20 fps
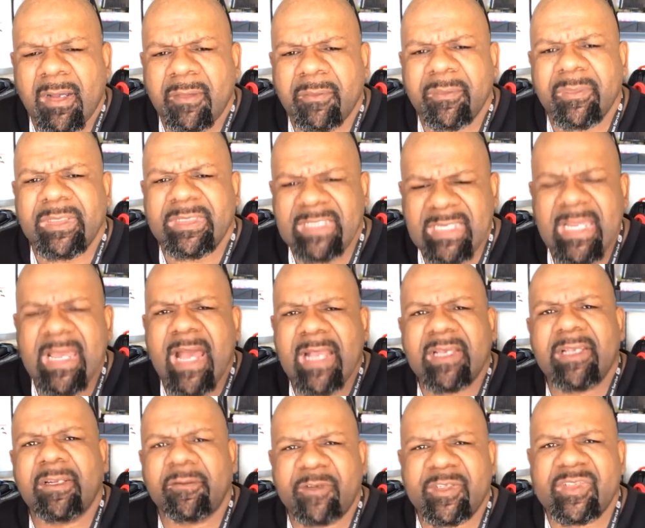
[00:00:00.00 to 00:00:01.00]
yeah, I
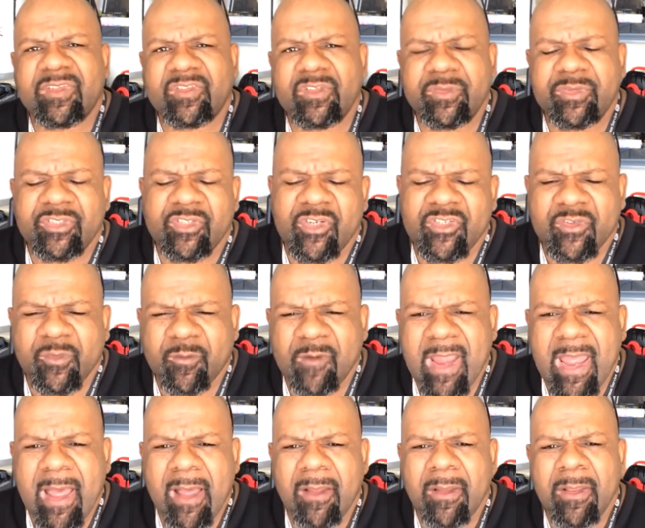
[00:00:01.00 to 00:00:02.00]
could have went the supercharger
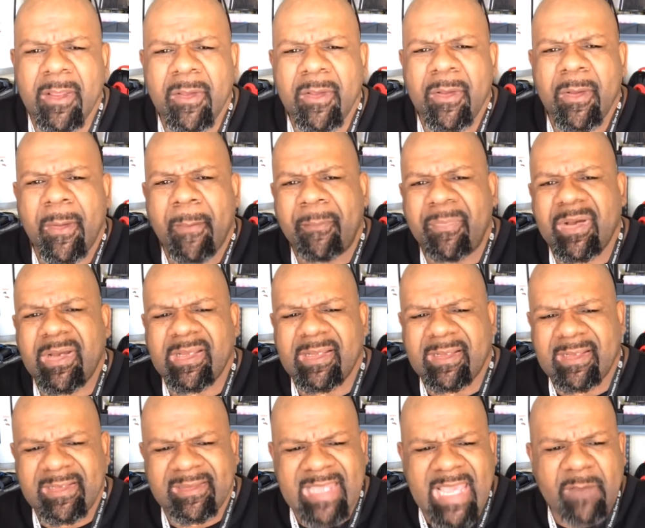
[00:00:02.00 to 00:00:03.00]
route, but
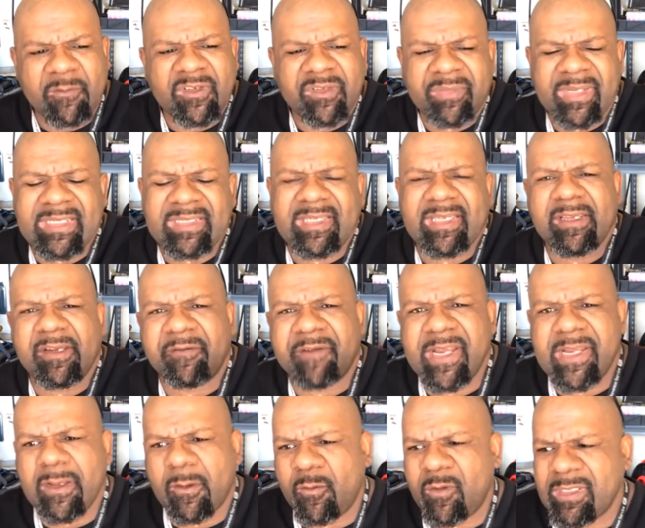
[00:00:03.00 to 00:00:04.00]
that would have been 10
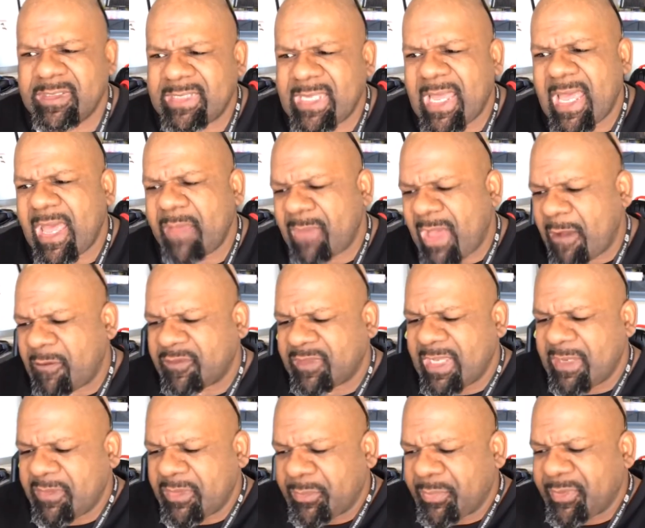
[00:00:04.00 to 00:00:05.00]
grand at one time. I was
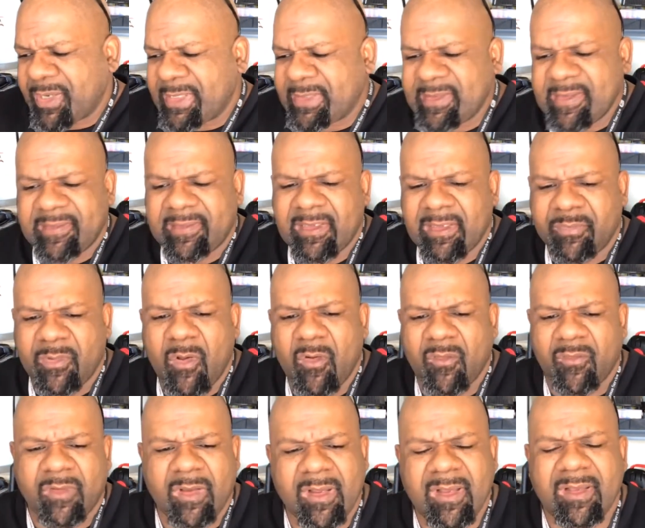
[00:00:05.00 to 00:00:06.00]
able to break this up
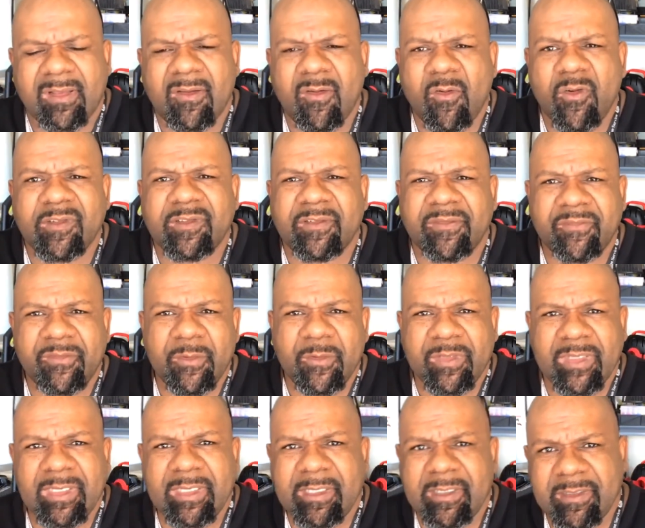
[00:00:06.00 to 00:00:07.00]
over the course of a few
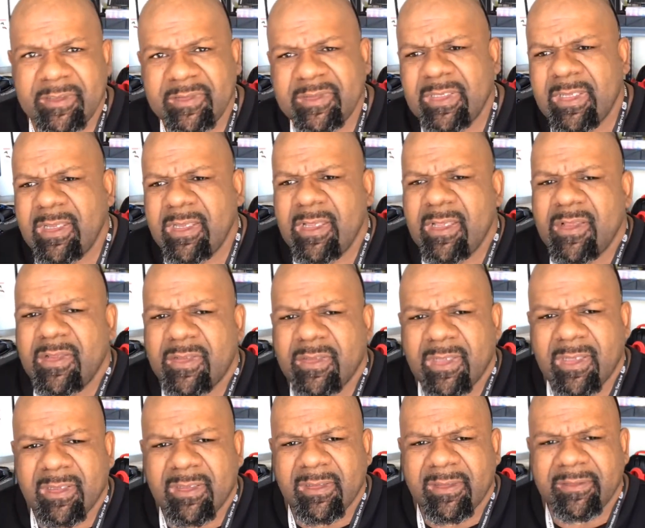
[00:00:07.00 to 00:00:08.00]
years.
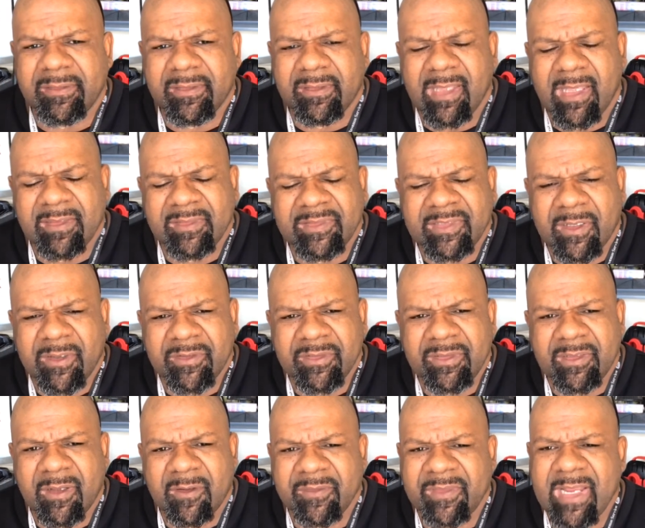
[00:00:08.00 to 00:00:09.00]
So
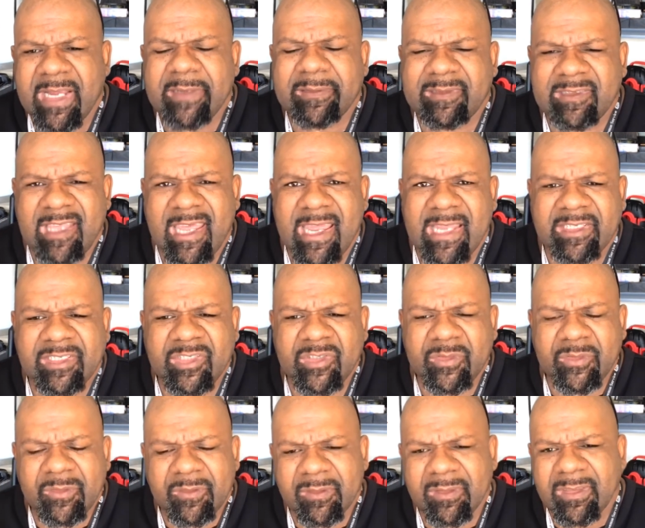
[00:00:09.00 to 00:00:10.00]
there's that
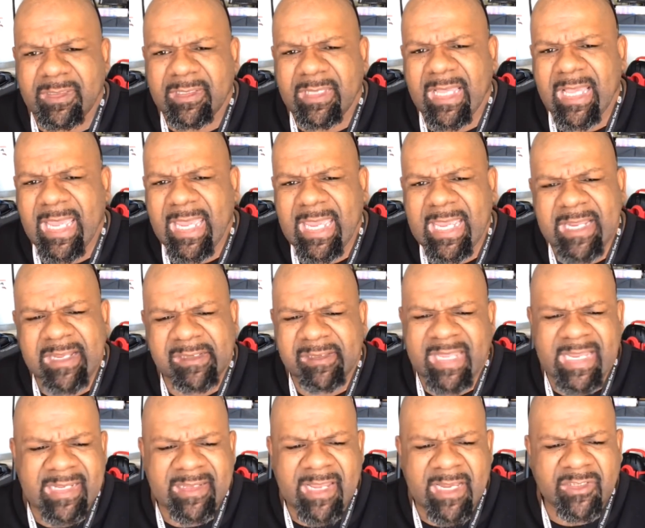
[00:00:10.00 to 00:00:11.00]
too. And
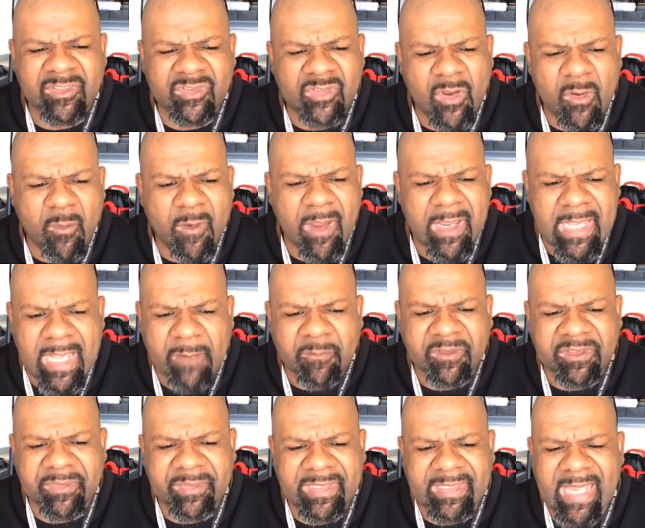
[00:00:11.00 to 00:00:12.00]
there's no way I
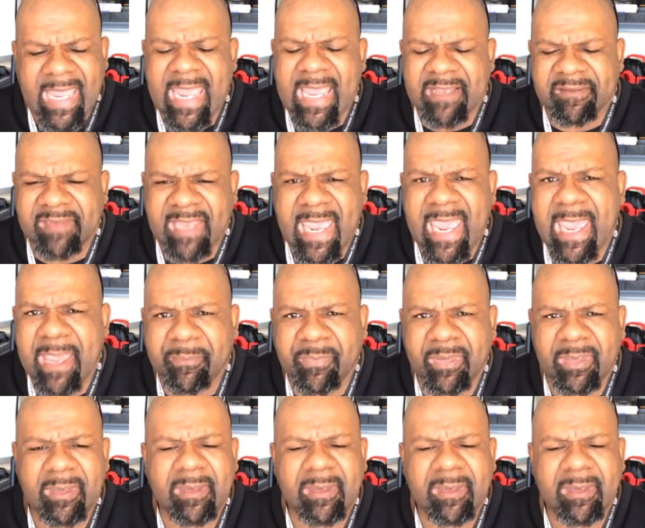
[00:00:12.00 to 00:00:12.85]
would have been as happy